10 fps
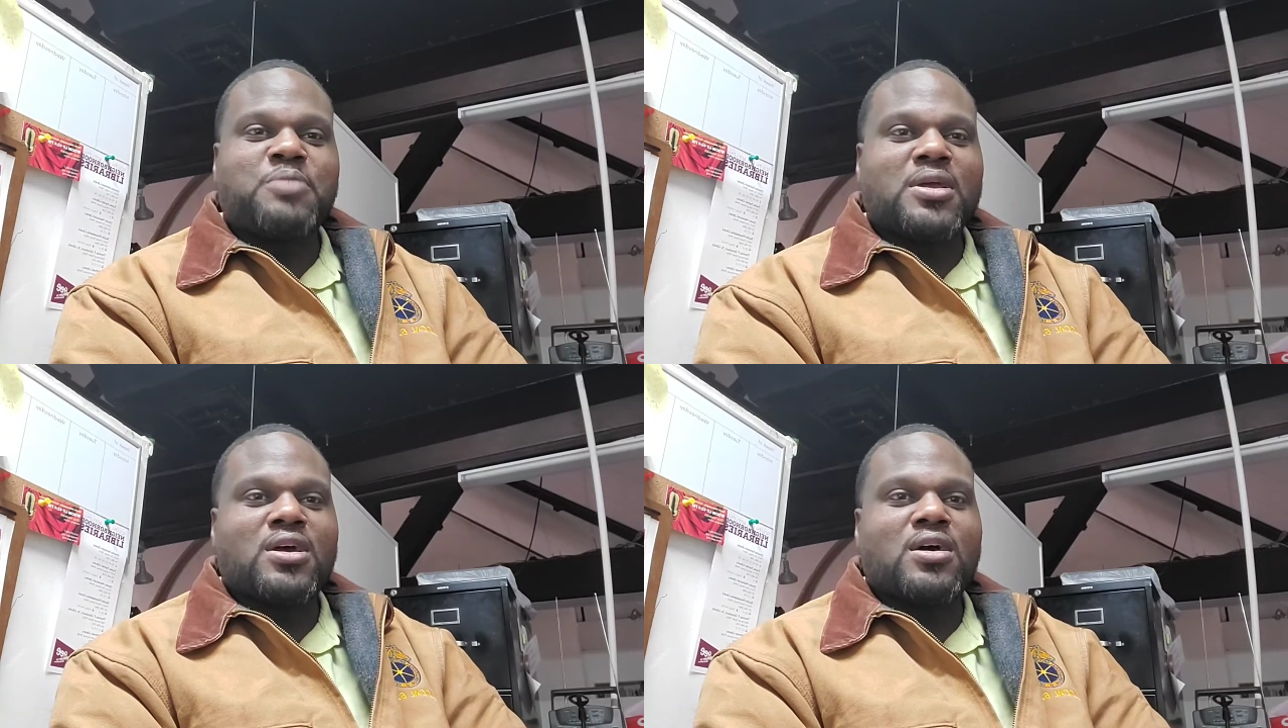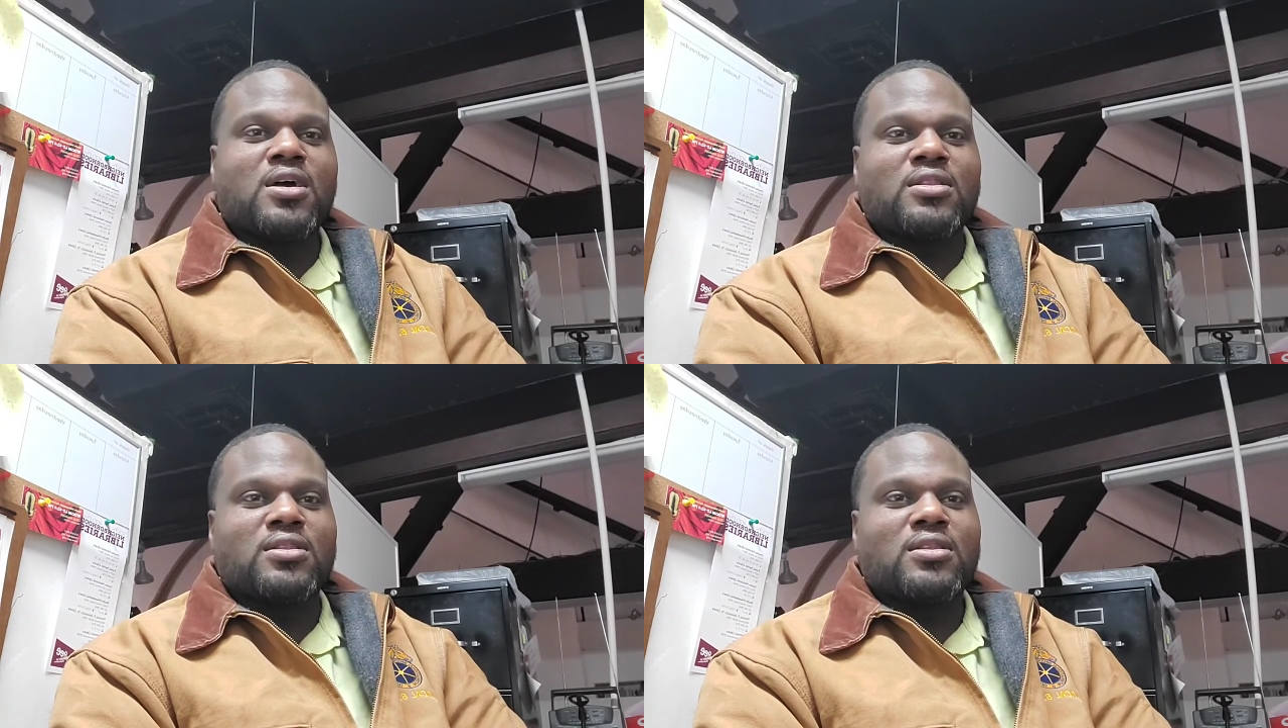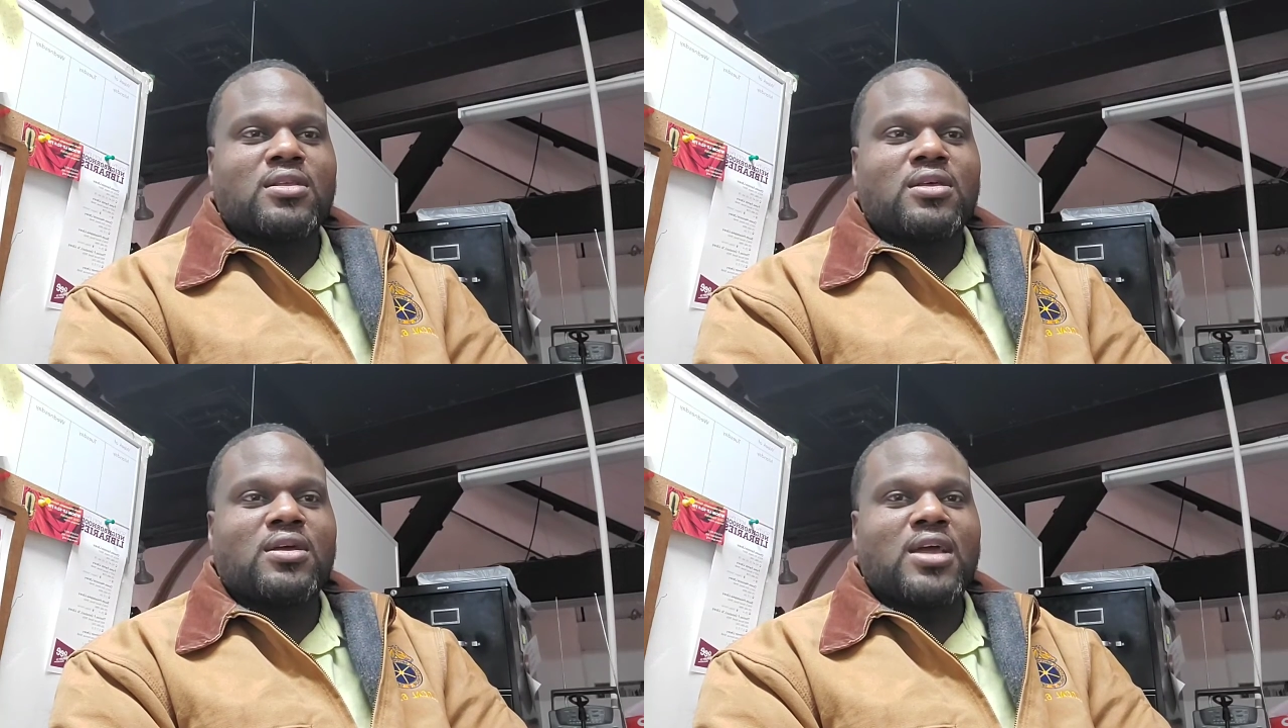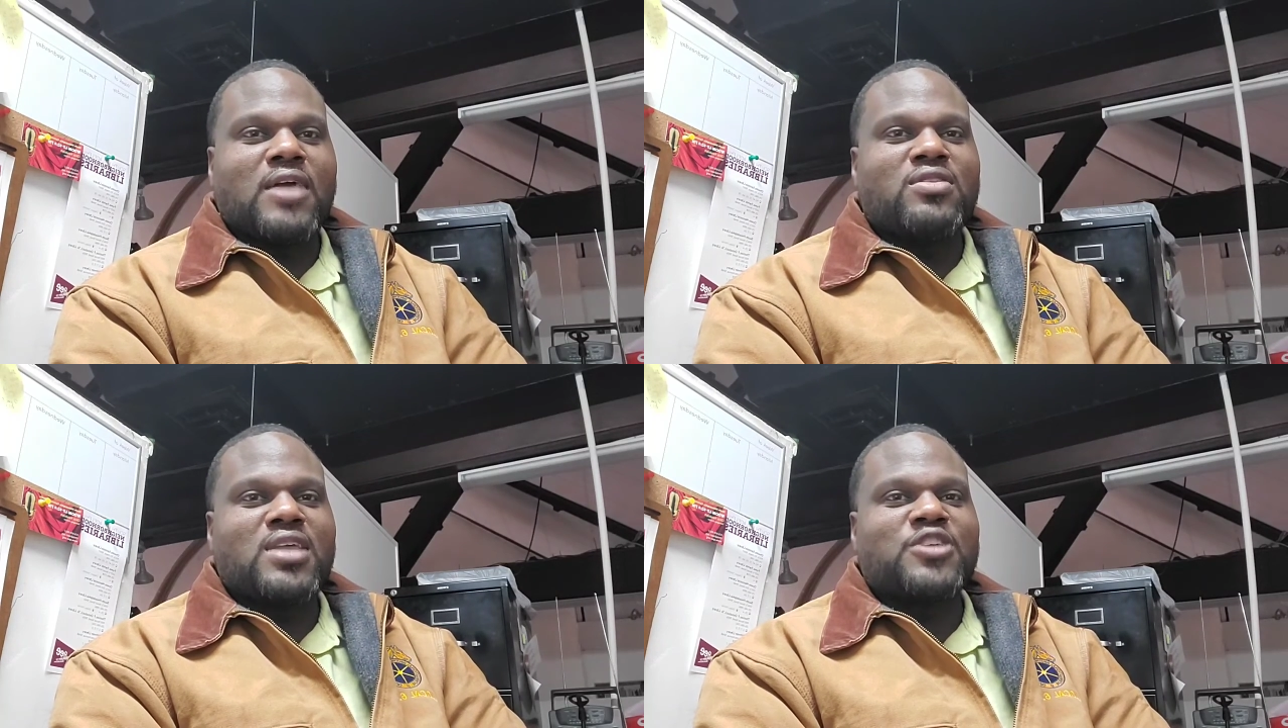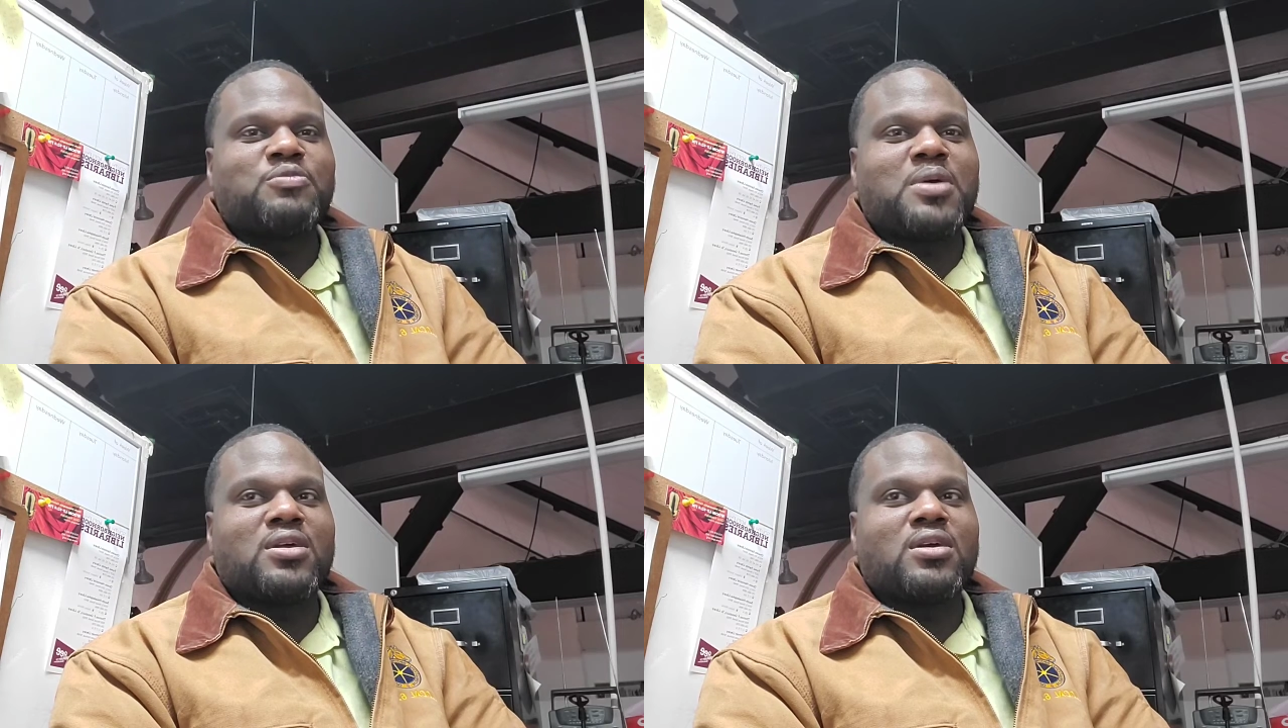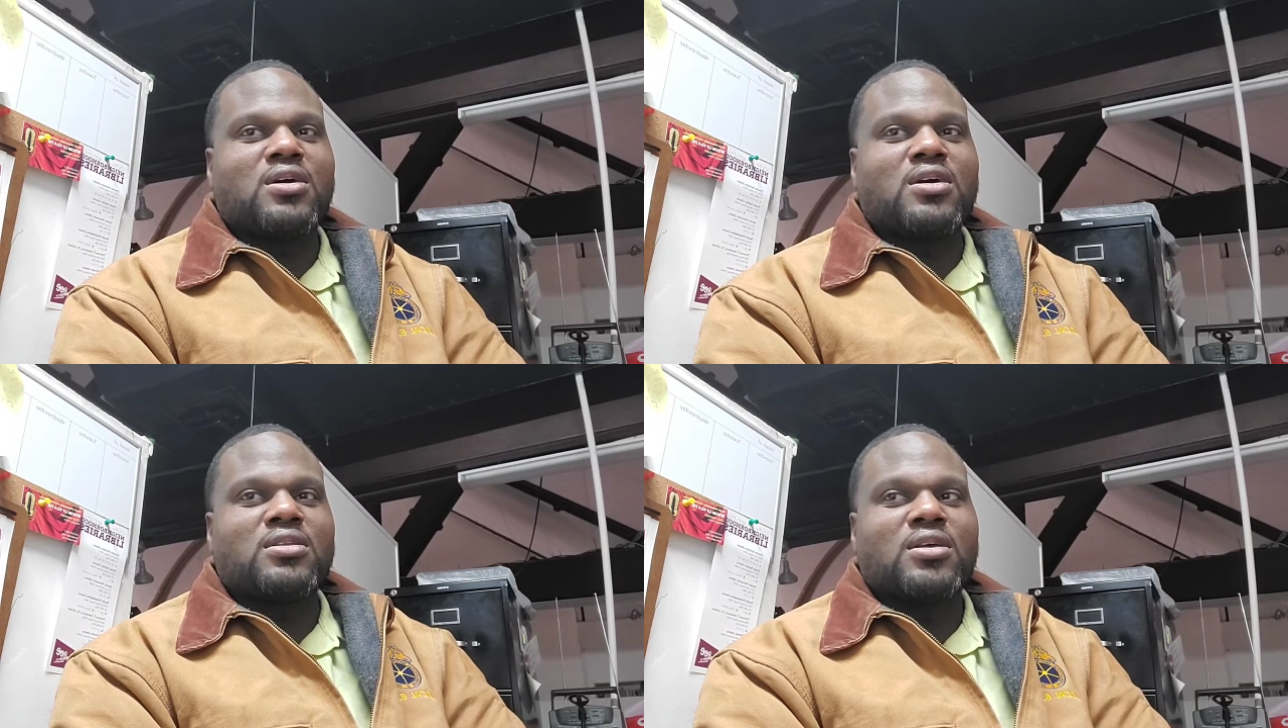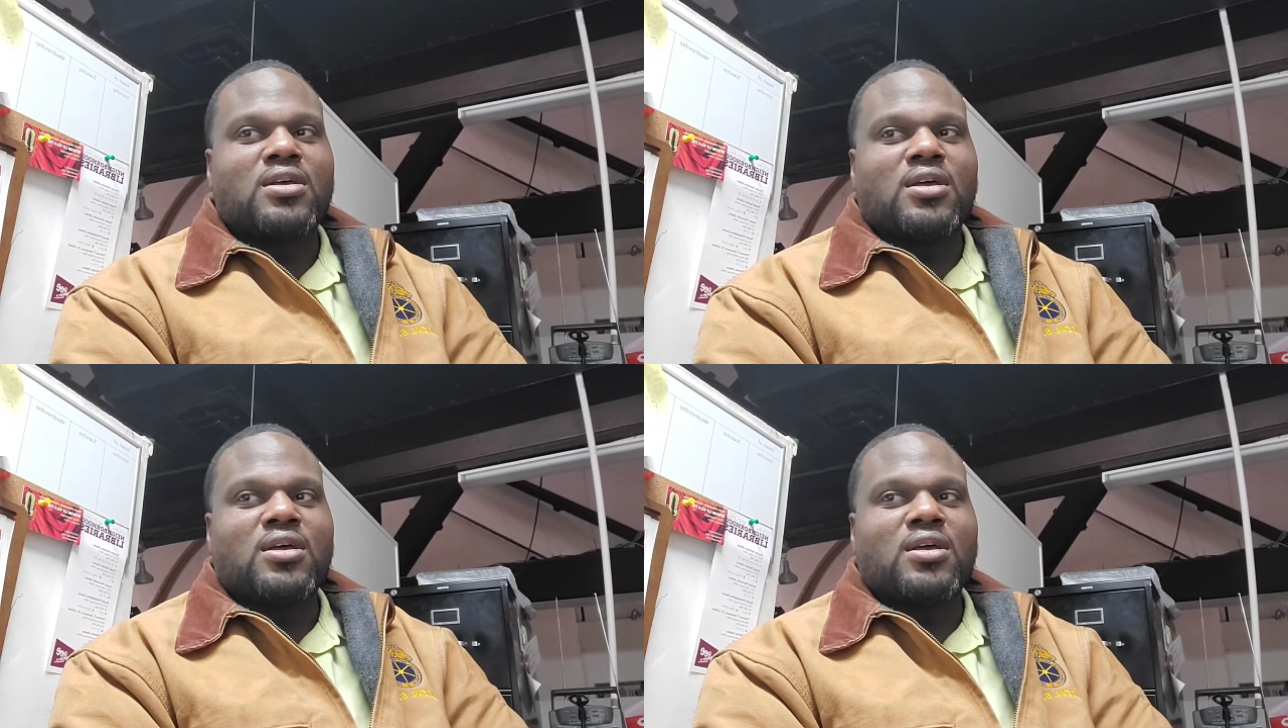been good. Everything's been good.